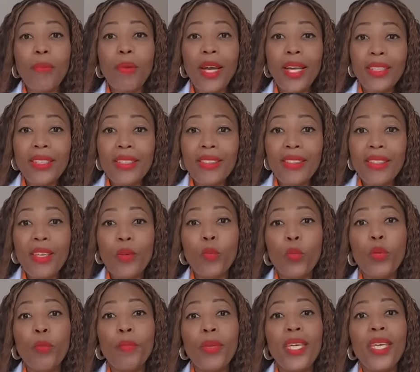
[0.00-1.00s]
pregnancy
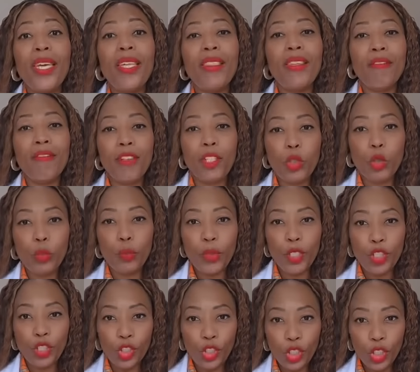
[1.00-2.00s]
will be in the
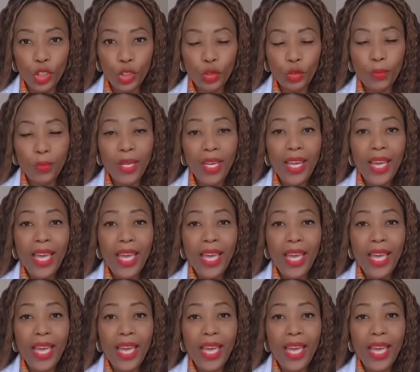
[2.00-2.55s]
fallopian tube.